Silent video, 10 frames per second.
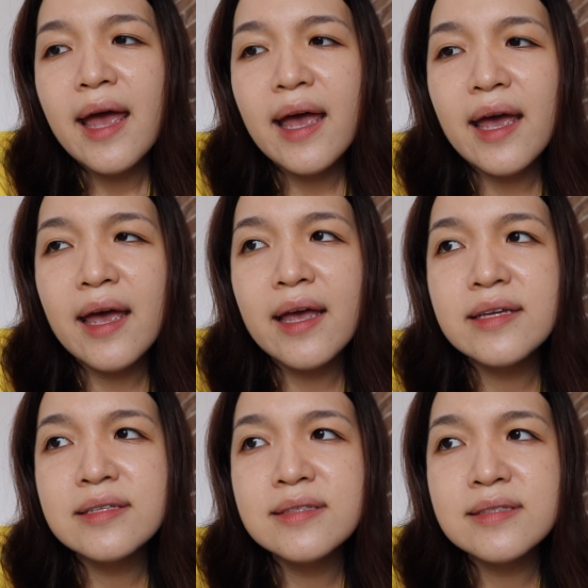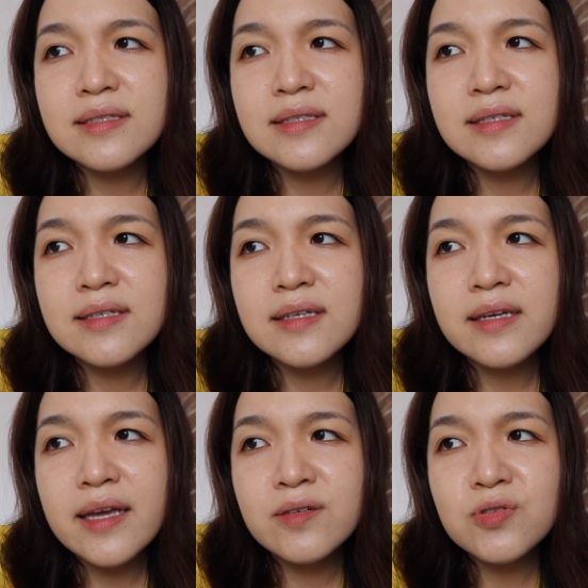And
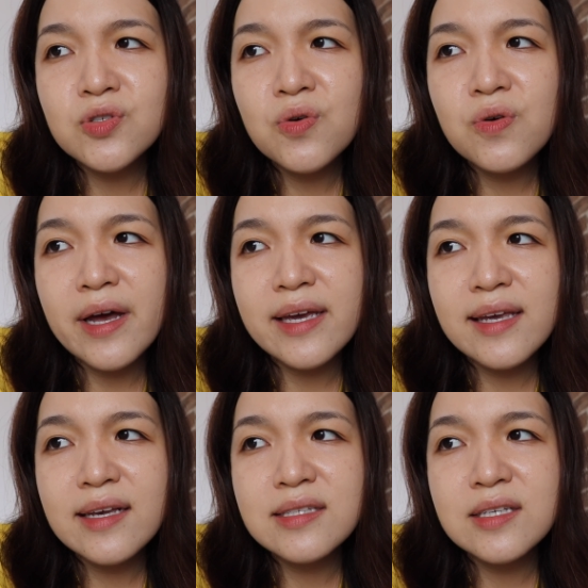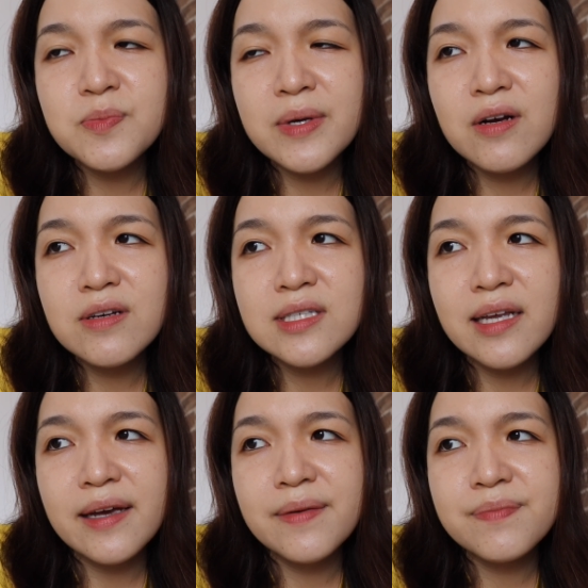also I guess it's because
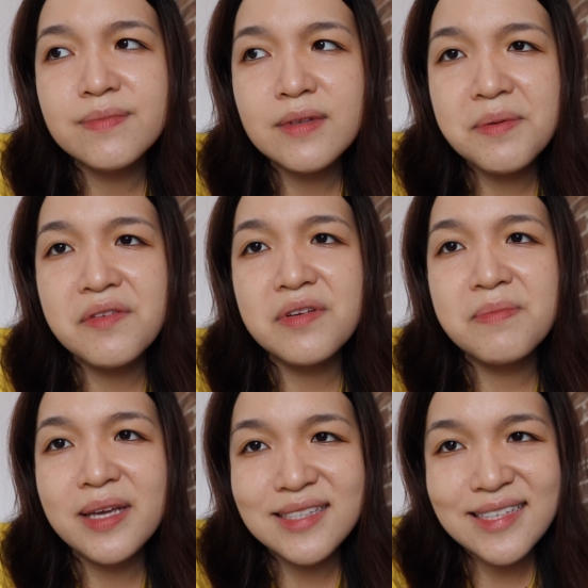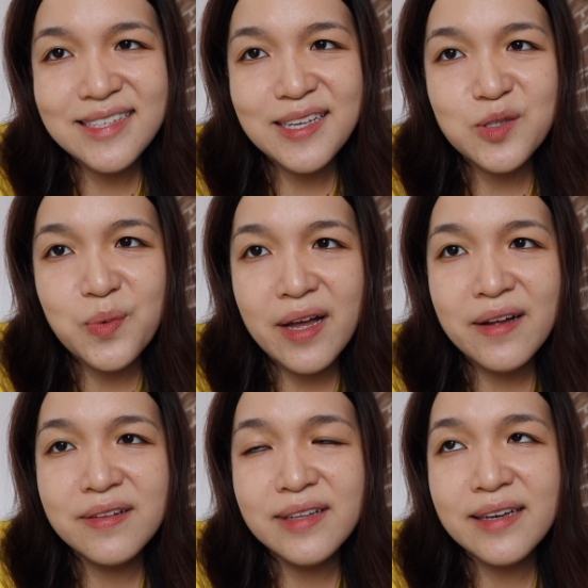like I'm having menses as
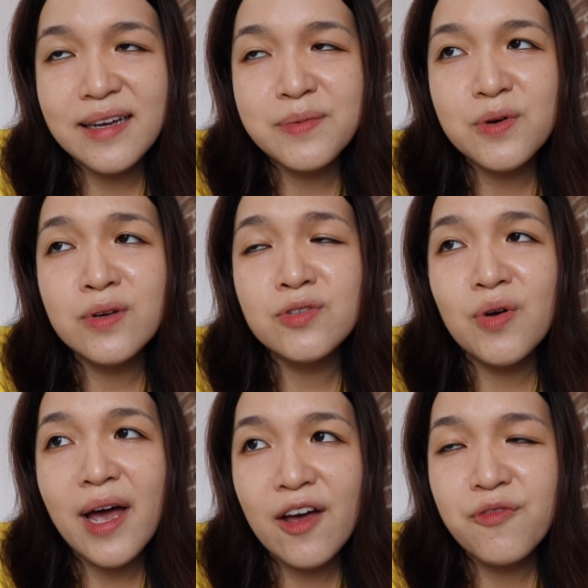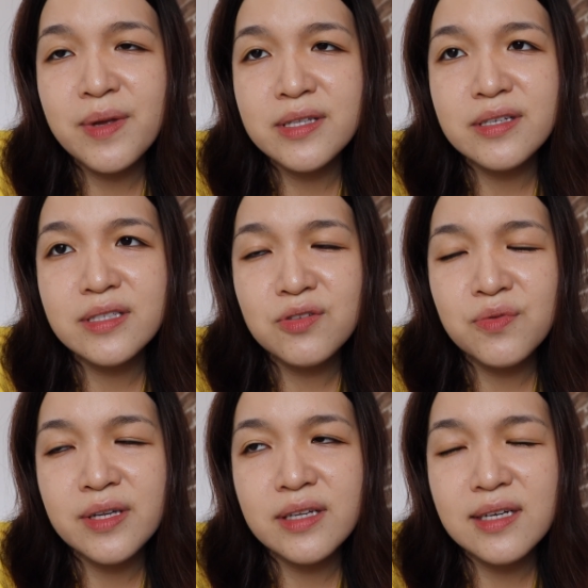well, like I'm going to have menses
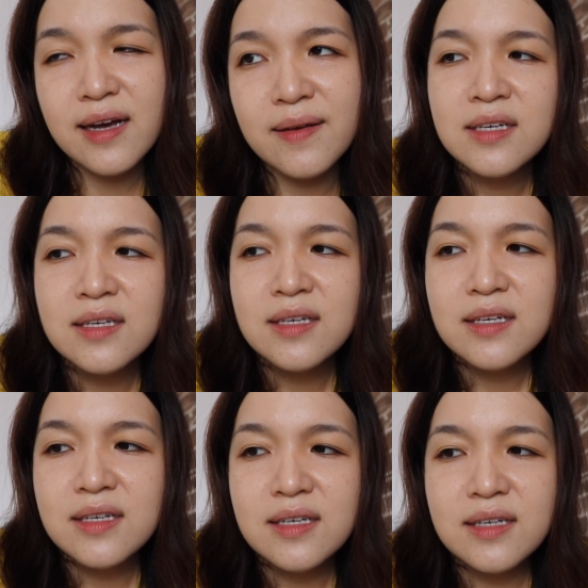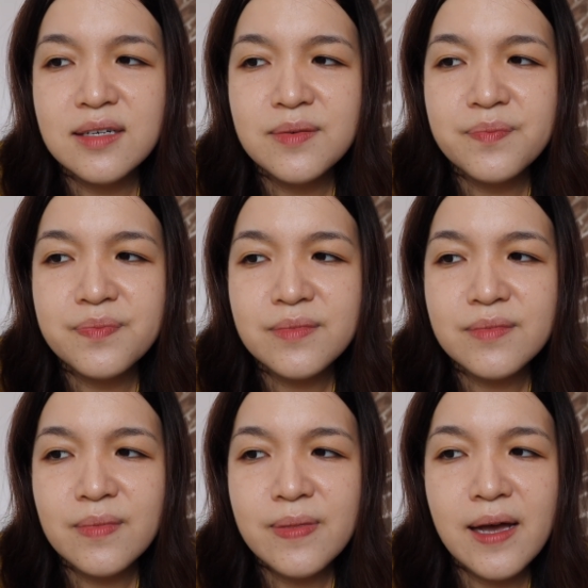during that time.
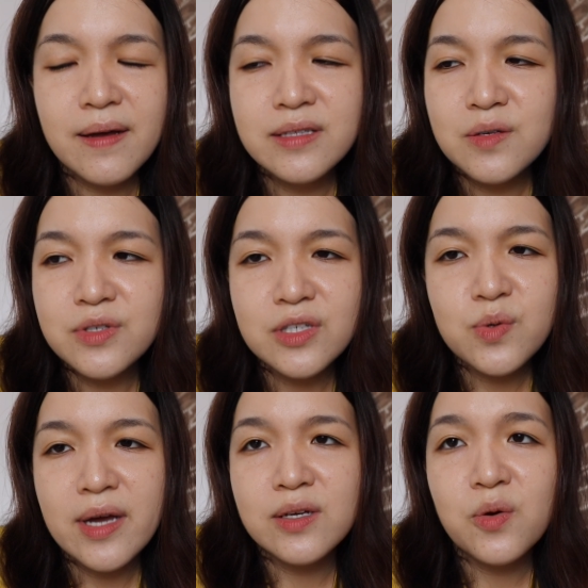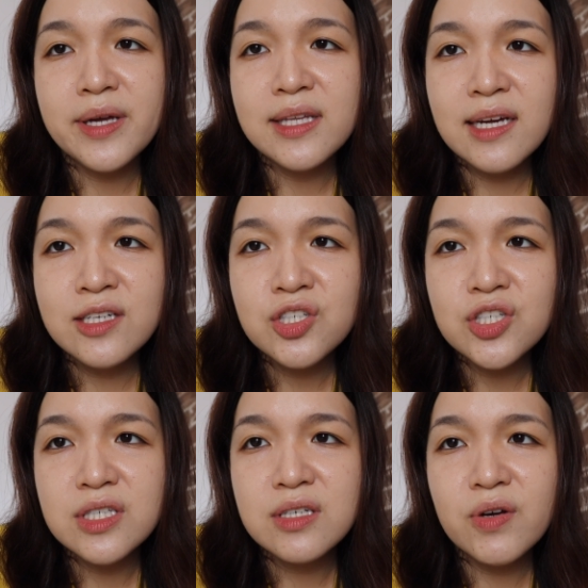Yeah, and then we just had a quick lunch.